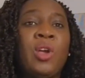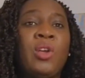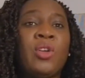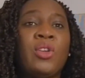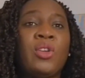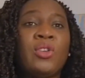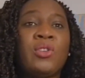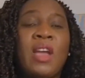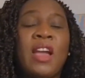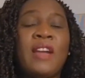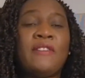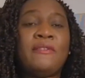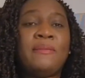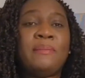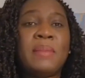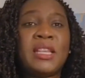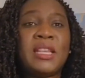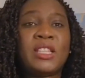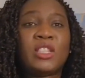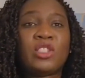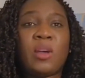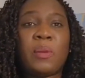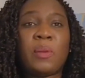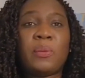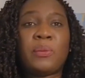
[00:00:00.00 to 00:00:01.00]
you have
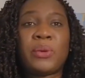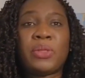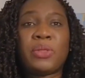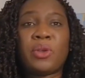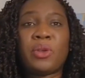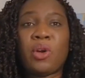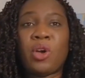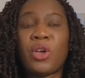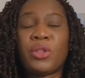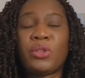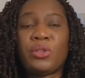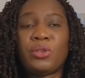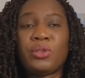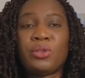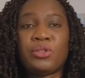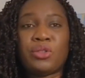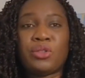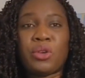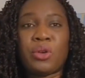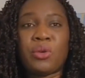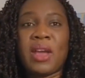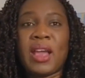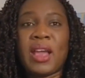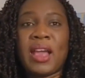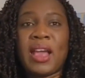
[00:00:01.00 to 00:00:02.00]
met up with all those
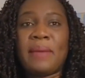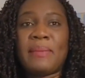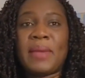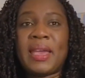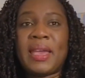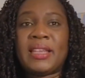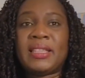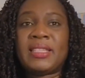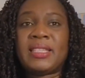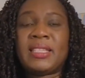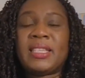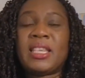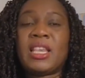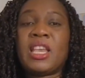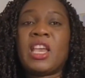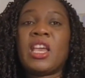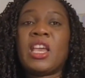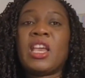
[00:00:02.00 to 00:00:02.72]
requirements,